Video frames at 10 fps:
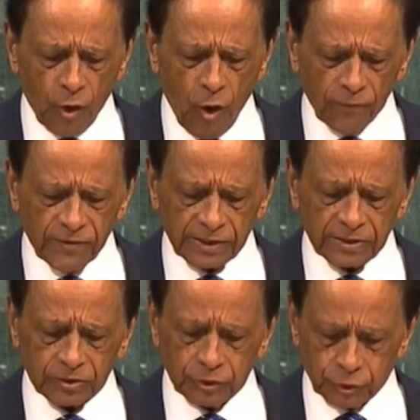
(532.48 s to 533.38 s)
and
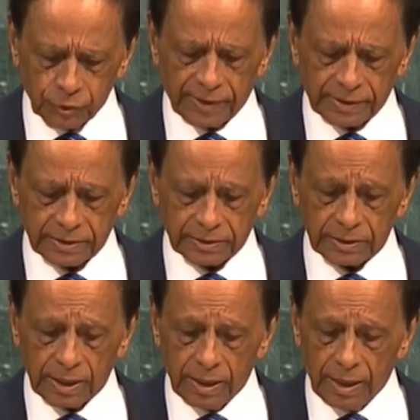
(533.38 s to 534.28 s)
obvious
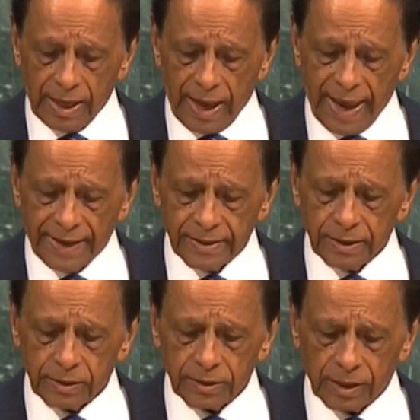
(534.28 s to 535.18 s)
duress,
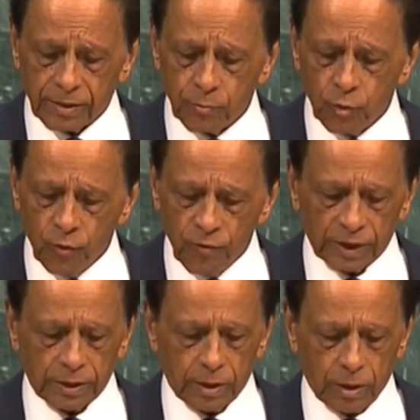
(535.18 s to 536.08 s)
and the
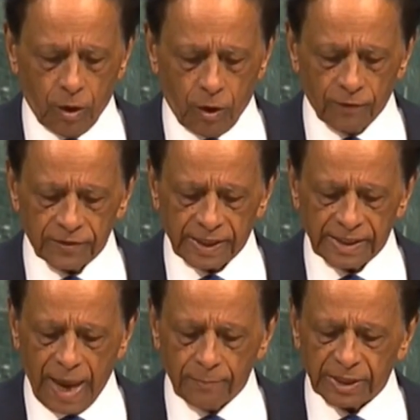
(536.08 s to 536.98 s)
removal
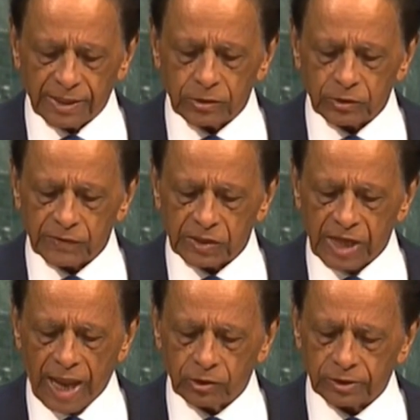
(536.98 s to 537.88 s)
of the inhabitants
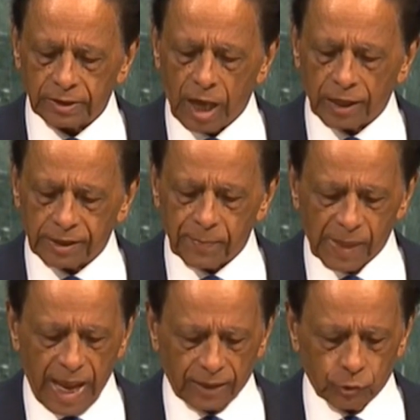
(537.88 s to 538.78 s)
of the Chagos
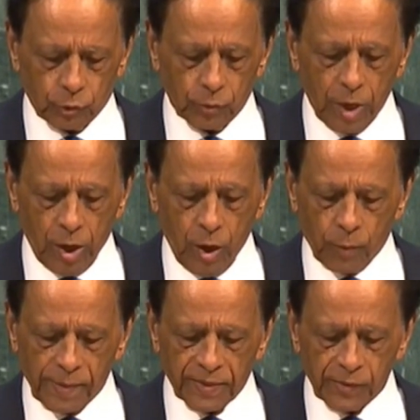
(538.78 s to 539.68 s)
archipelago
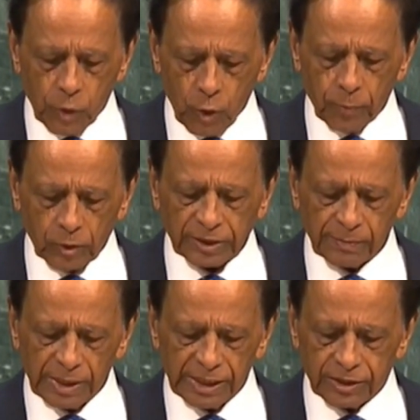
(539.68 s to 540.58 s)
with no
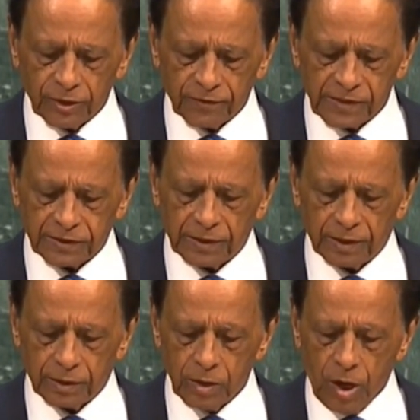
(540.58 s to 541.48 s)
possibility of
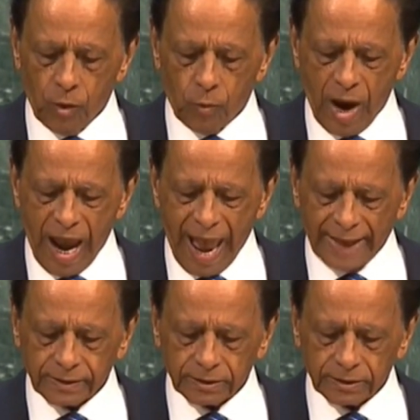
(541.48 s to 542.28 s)
return were